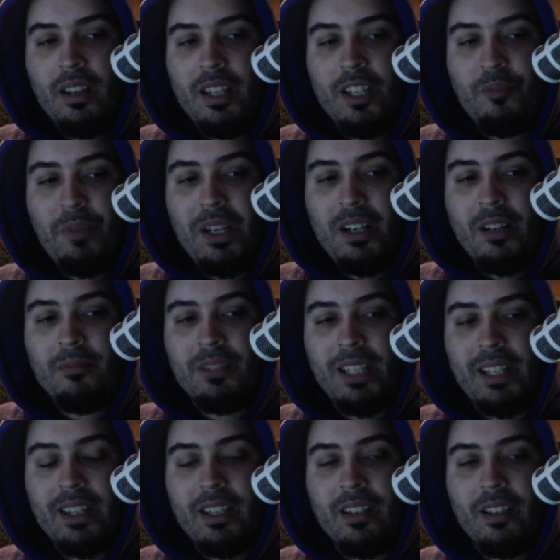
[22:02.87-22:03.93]
becomes
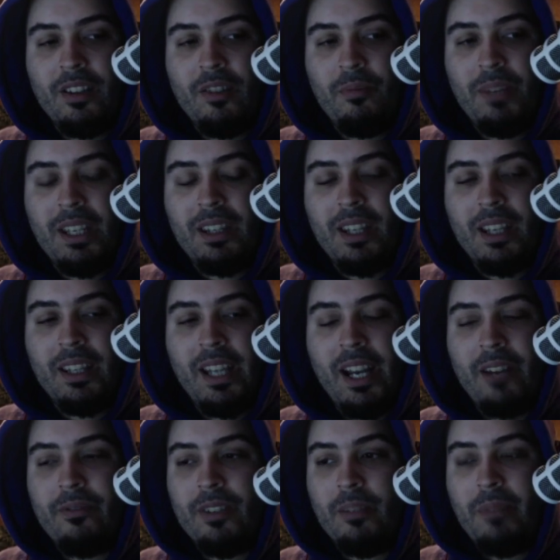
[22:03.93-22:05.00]
like the big thing
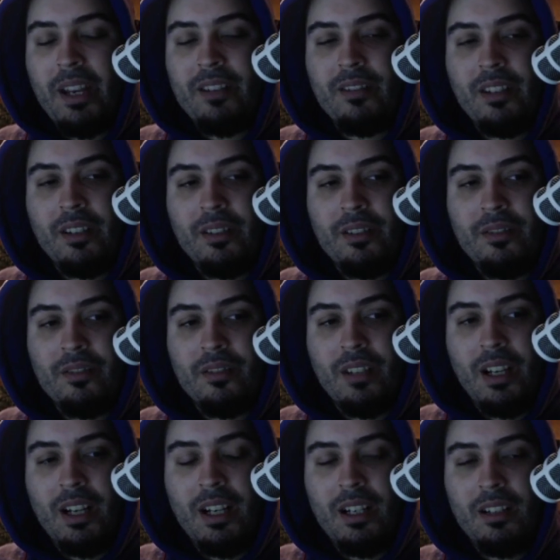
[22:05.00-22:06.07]
there for the Mage Seekers
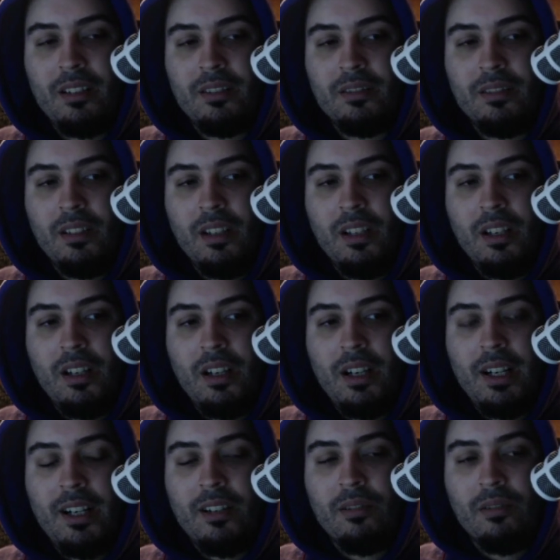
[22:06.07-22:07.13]

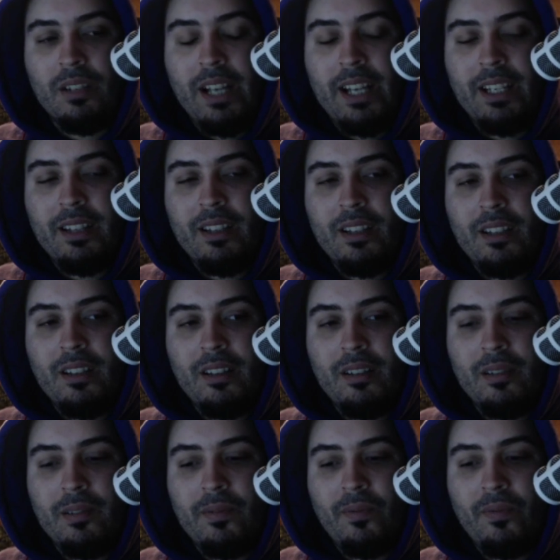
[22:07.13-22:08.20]
or any of
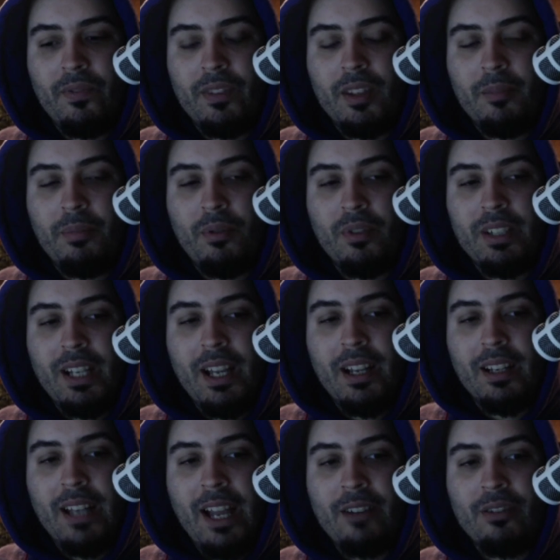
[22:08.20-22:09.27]
the board
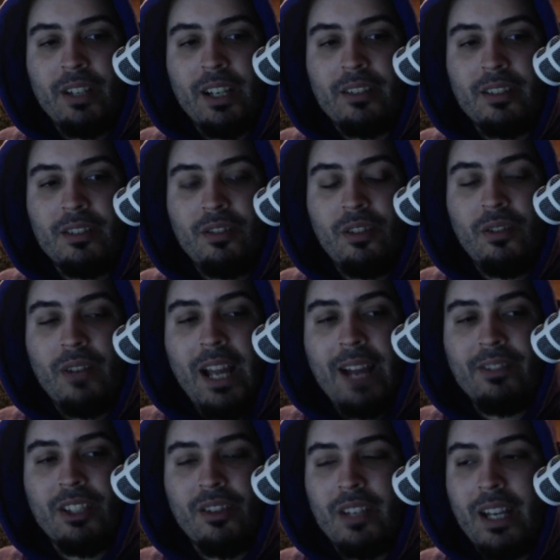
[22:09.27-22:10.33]
aggro decks, because you don't
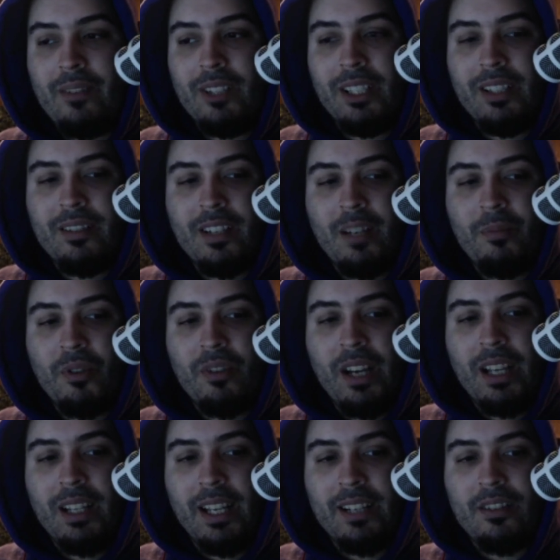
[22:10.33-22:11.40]
have to just have elites anymore,
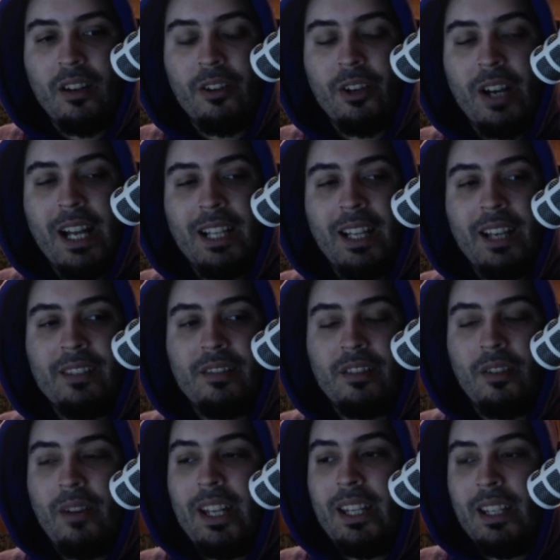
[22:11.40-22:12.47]
right? Like it's all your allies.
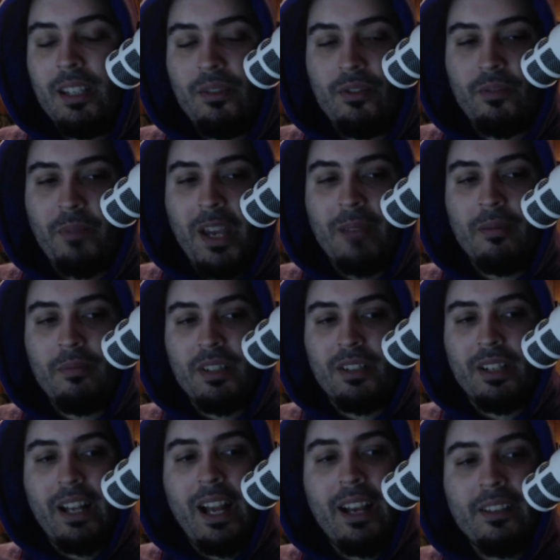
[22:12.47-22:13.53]
So anything you spam a bunch
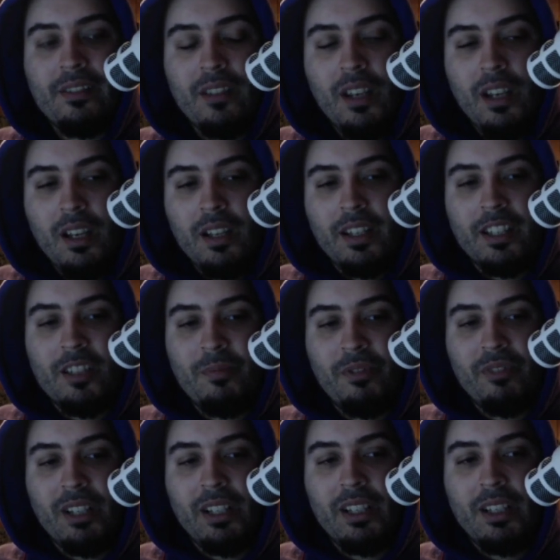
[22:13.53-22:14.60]
of guys, this could be
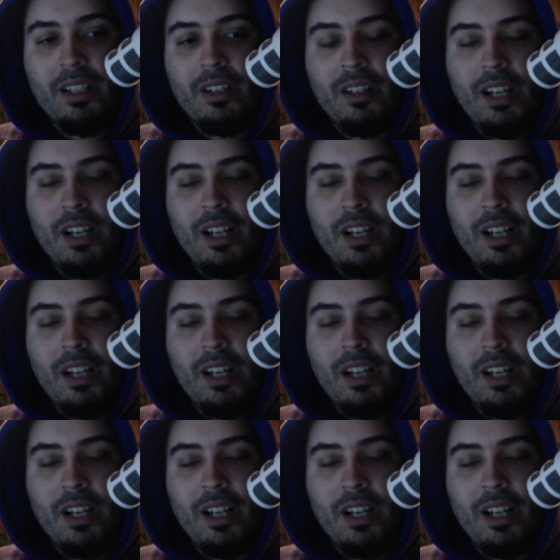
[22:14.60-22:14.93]
really good.